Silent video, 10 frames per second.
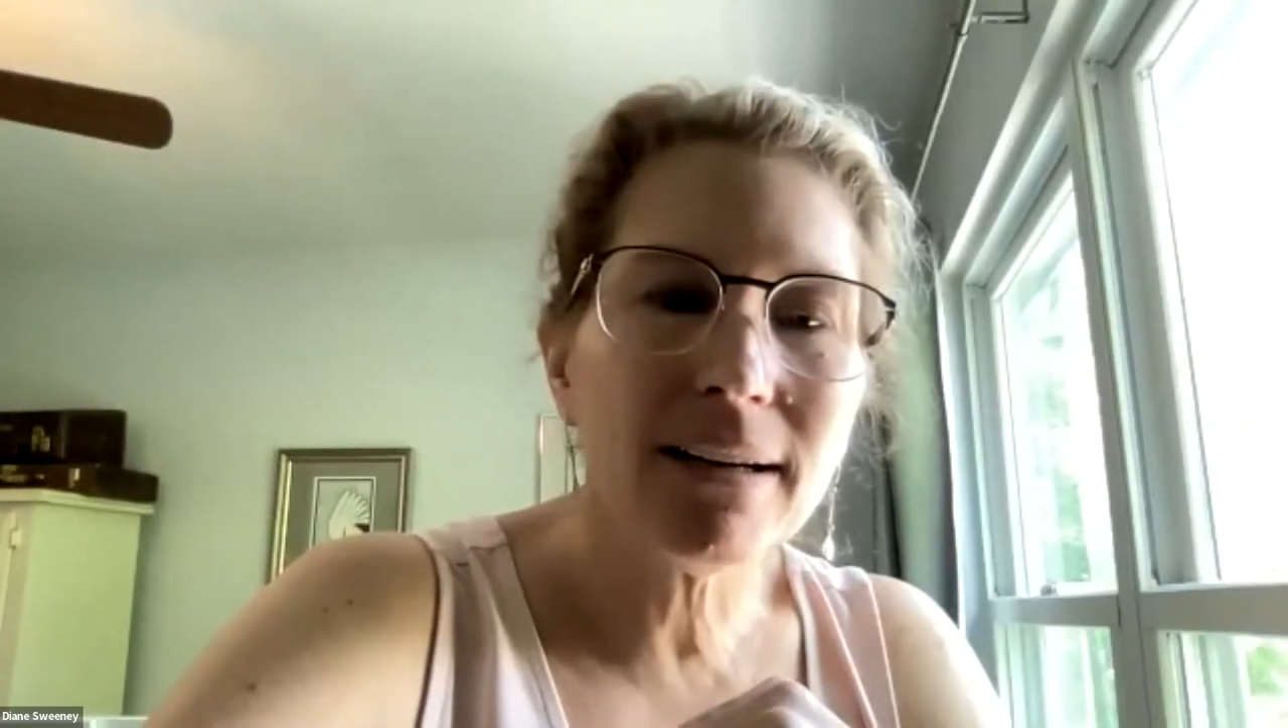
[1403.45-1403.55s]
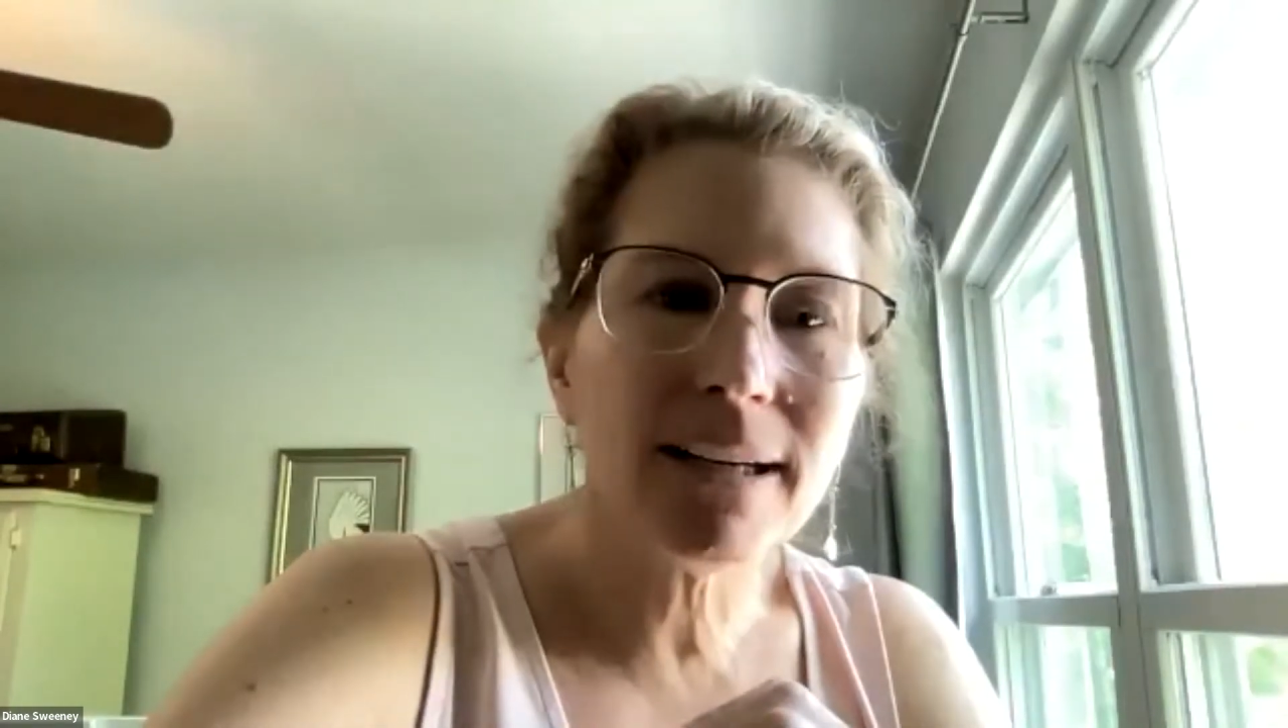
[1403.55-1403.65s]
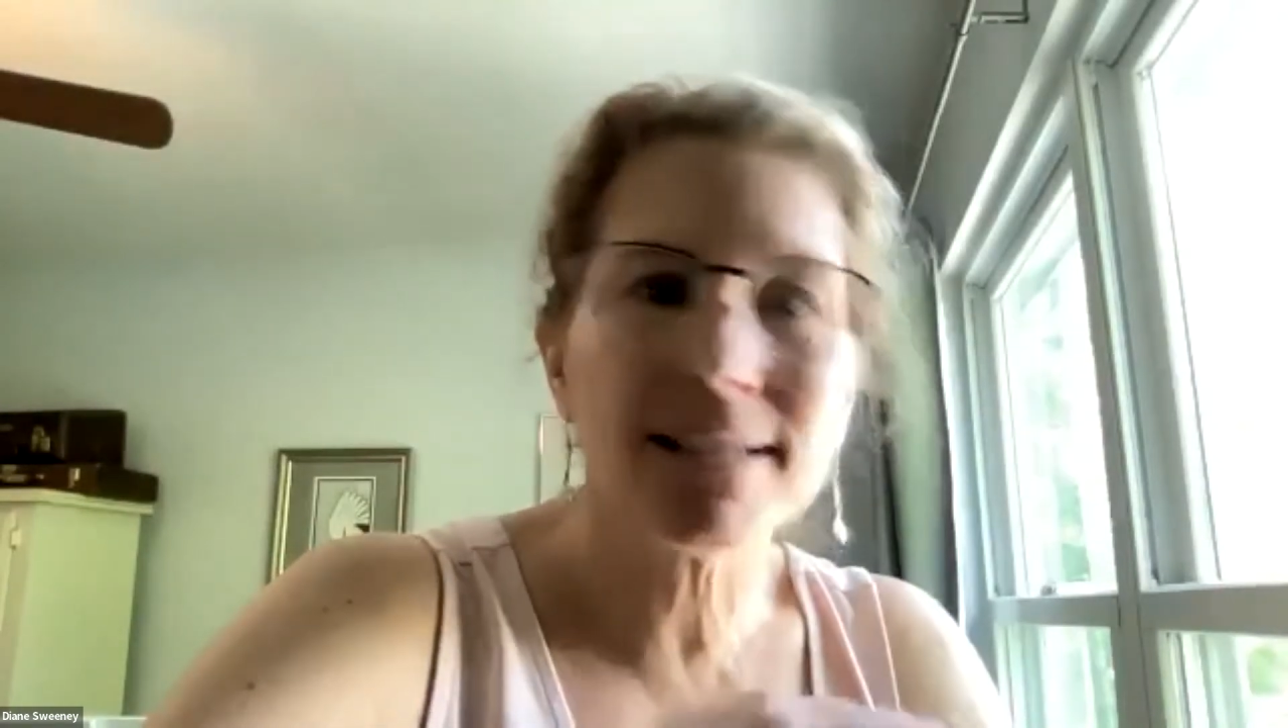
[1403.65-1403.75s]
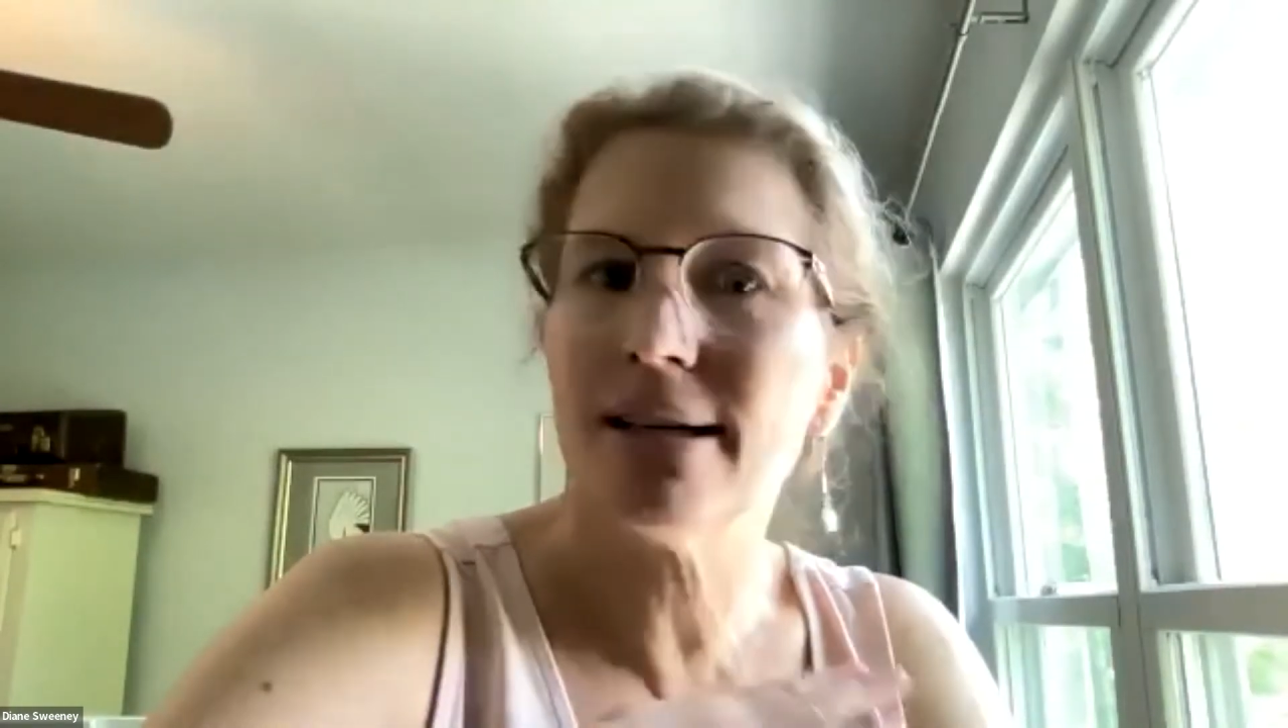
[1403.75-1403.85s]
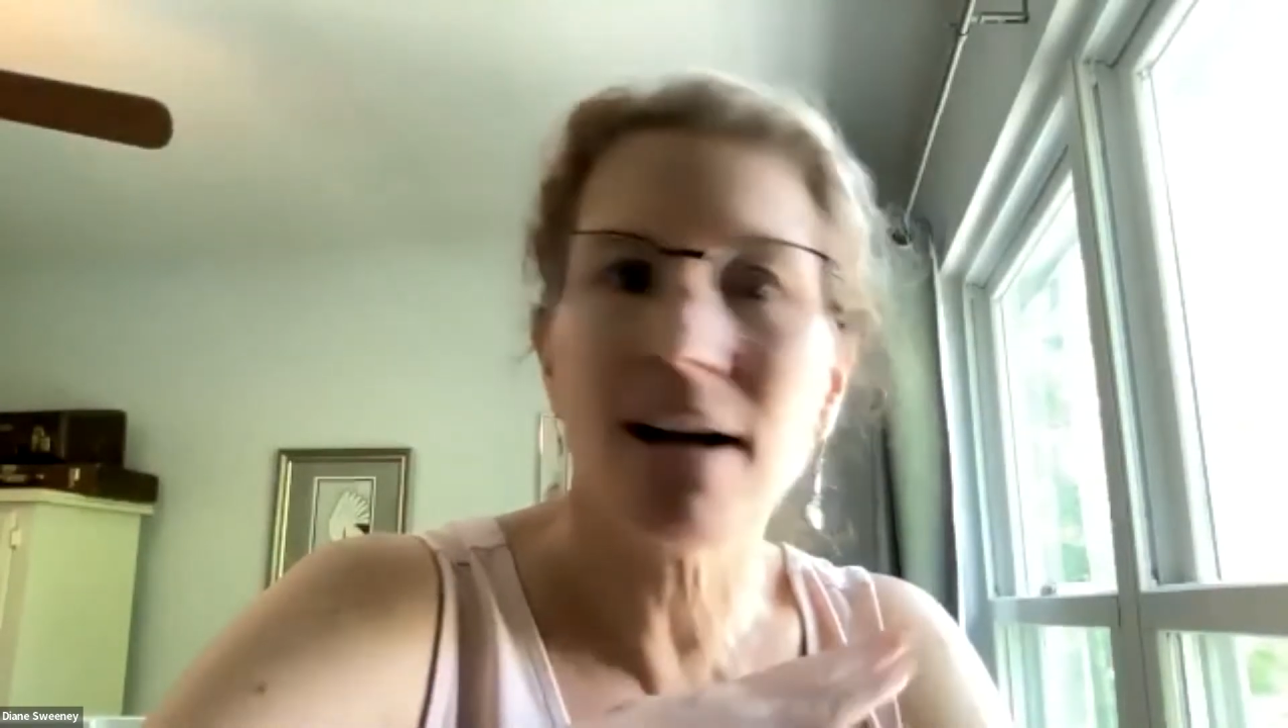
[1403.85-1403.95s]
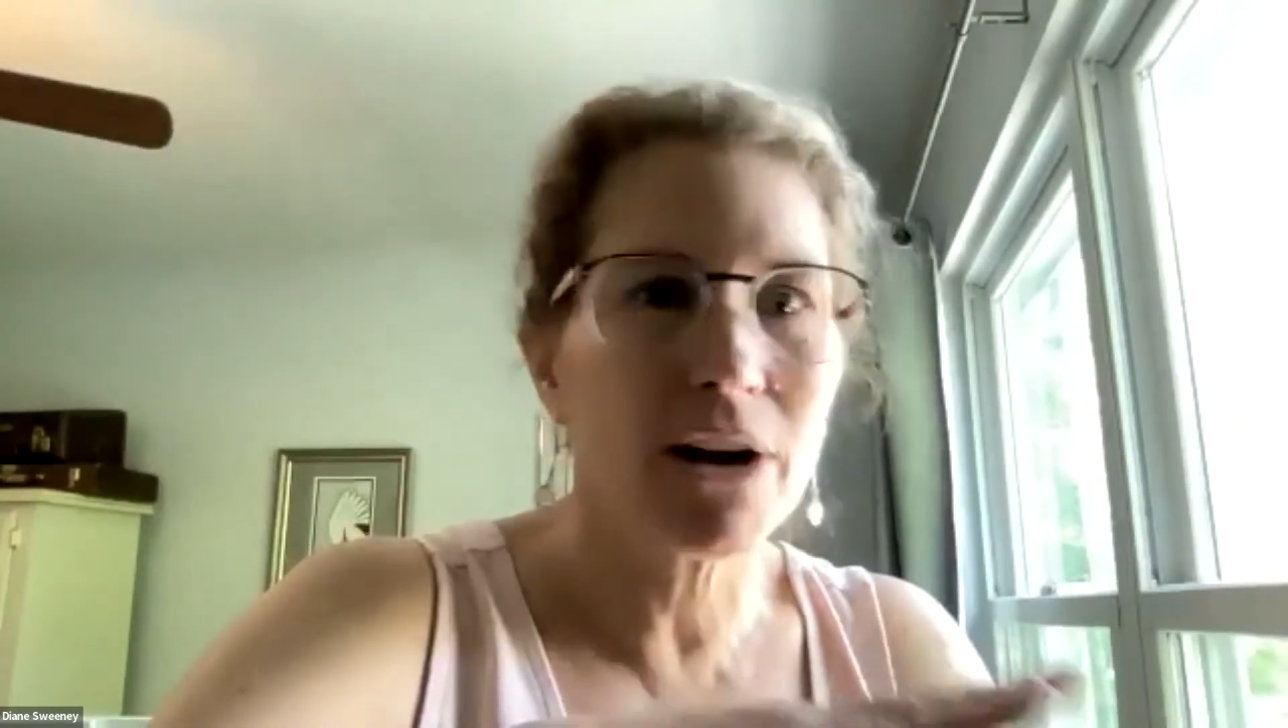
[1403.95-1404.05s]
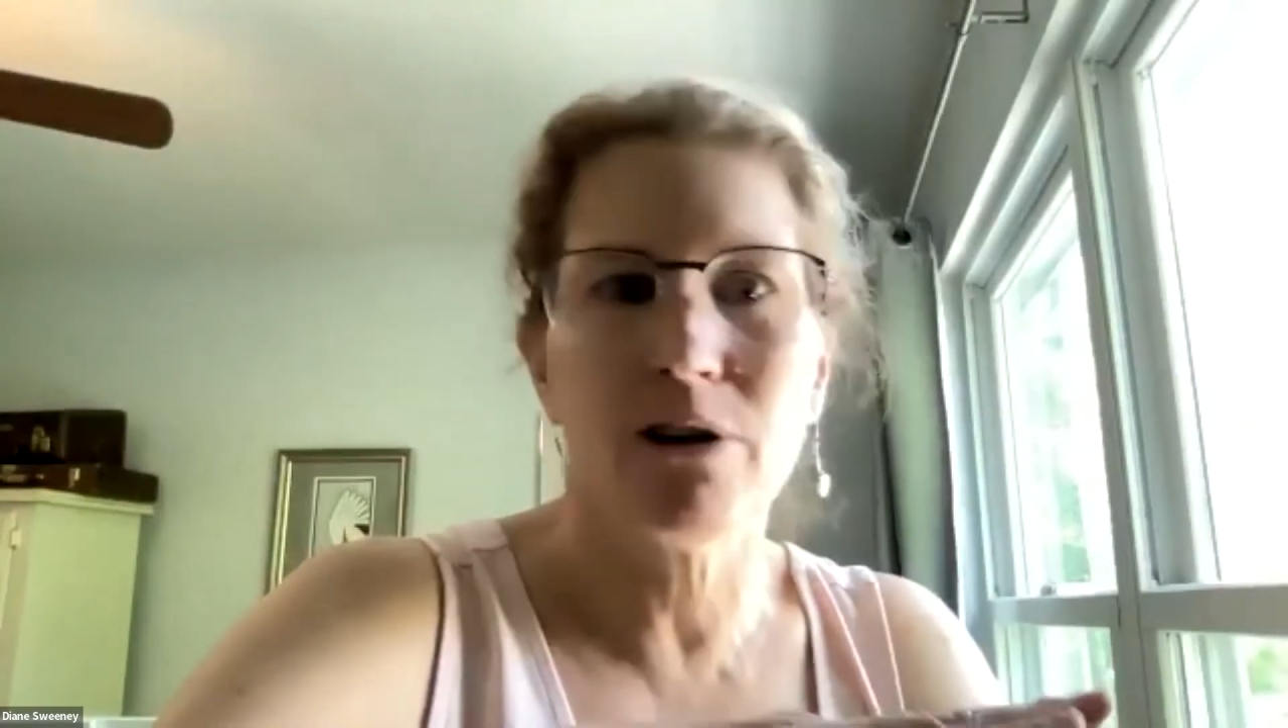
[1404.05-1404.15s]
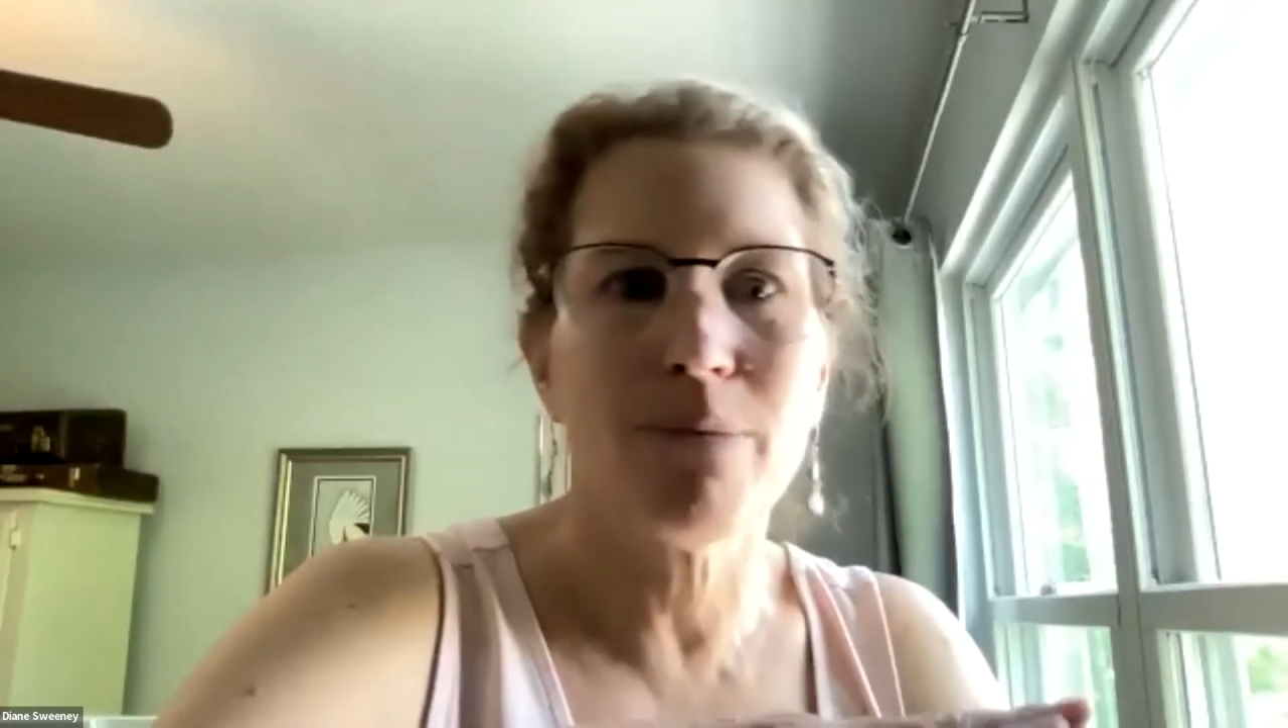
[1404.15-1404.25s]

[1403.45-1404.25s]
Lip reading: is not our